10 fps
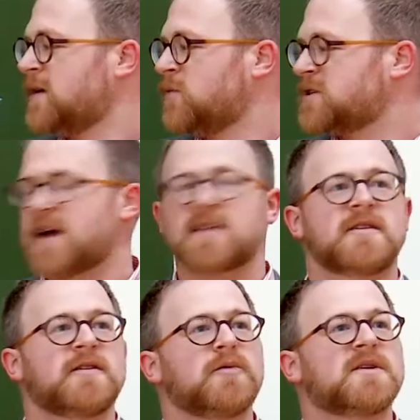which has
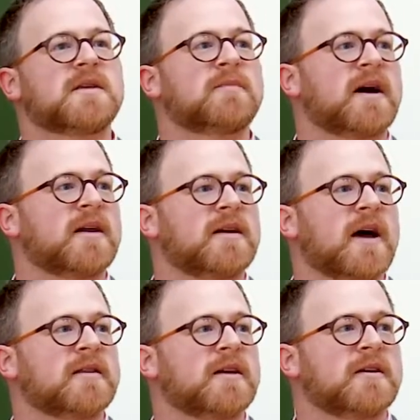to do with some kind of
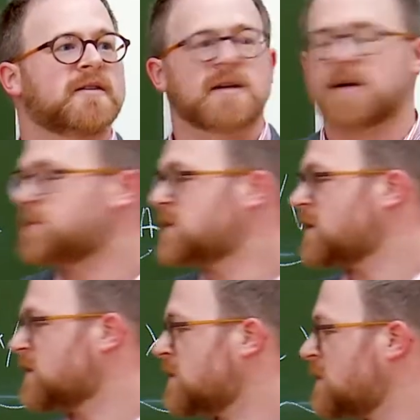nonlinear time
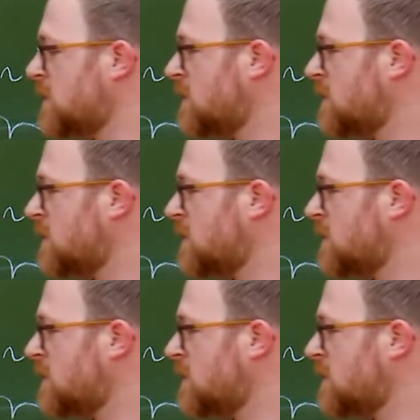scale.